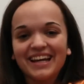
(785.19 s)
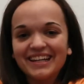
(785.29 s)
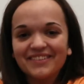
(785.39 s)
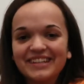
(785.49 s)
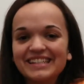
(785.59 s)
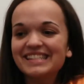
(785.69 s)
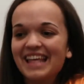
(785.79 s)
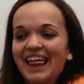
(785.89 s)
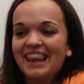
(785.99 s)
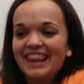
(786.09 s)
anyways,
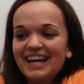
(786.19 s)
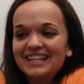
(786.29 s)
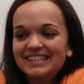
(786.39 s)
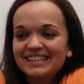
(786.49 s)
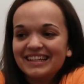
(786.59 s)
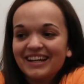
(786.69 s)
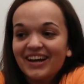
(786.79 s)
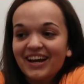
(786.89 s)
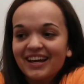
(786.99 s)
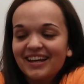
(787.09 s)
that
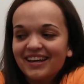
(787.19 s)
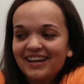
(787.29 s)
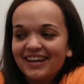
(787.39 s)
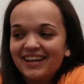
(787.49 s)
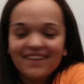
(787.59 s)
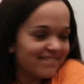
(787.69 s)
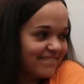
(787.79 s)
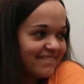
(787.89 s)
uh, yeah.